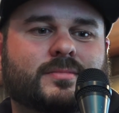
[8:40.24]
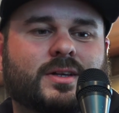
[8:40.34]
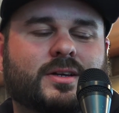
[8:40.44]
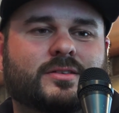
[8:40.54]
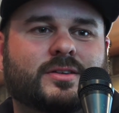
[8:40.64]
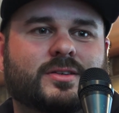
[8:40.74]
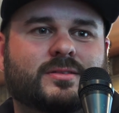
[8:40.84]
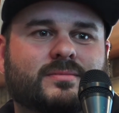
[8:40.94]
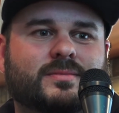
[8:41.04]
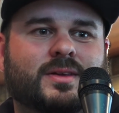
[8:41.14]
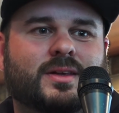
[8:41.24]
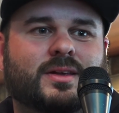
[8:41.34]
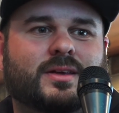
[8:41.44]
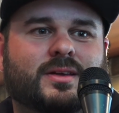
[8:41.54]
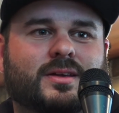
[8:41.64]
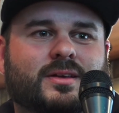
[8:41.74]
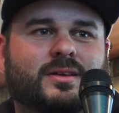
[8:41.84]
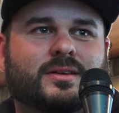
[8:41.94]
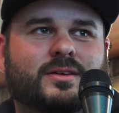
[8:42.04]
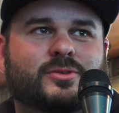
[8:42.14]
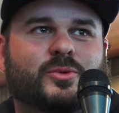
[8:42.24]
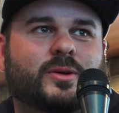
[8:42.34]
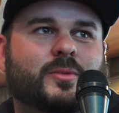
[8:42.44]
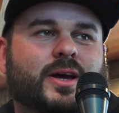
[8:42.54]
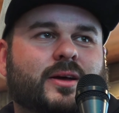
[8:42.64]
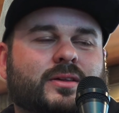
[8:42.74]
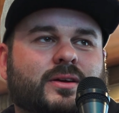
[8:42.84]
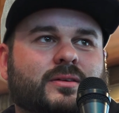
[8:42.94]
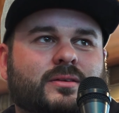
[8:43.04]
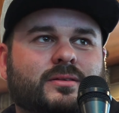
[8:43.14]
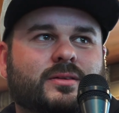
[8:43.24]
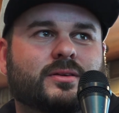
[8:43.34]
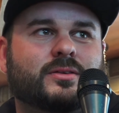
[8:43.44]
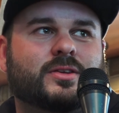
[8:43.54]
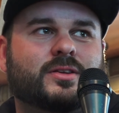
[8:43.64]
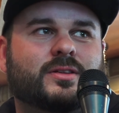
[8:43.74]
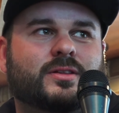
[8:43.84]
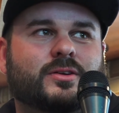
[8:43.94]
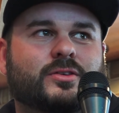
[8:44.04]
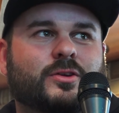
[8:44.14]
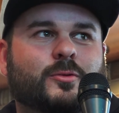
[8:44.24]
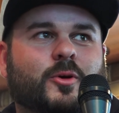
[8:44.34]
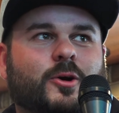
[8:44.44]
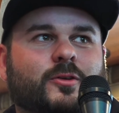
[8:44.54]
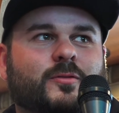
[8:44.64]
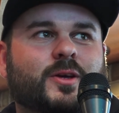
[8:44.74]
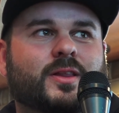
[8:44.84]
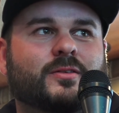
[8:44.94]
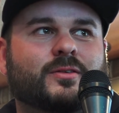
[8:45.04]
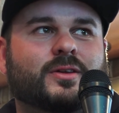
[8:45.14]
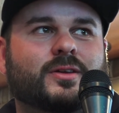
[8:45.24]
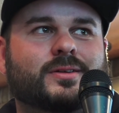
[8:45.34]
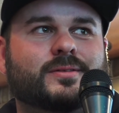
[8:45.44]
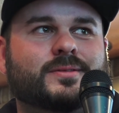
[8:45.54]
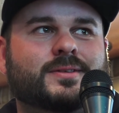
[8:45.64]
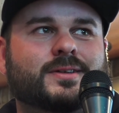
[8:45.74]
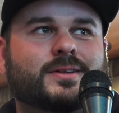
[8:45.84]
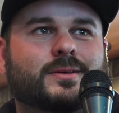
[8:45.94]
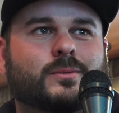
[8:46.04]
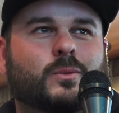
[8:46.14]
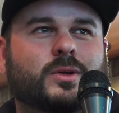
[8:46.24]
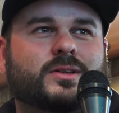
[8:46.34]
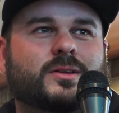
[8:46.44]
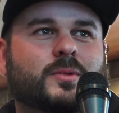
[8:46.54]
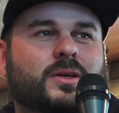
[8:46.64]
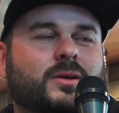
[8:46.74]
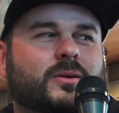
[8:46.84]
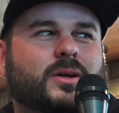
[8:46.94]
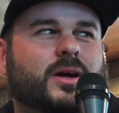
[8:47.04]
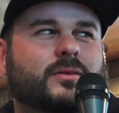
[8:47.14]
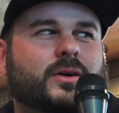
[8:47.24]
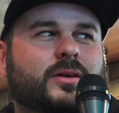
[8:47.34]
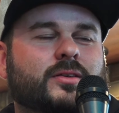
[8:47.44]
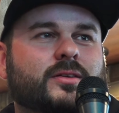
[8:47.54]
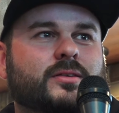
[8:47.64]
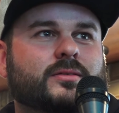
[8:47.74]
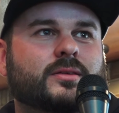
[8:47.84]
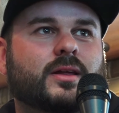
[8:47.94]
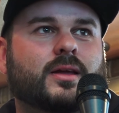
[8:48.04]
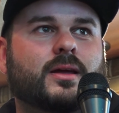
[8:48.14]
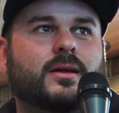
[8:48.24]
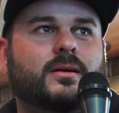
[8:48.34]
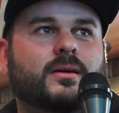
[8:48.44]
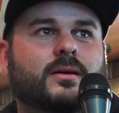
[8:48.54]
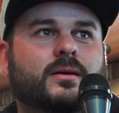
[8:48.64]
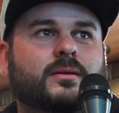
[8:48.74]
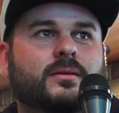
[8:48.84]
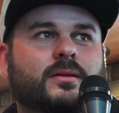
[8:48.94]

it just, you want to be out there. There's no part of me that really wants to be here and not race. And I've